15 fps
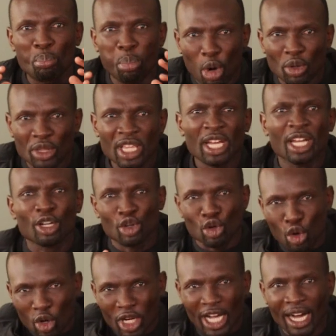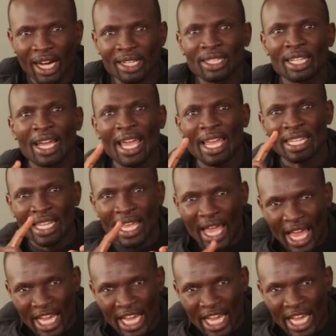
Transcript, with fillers: both local and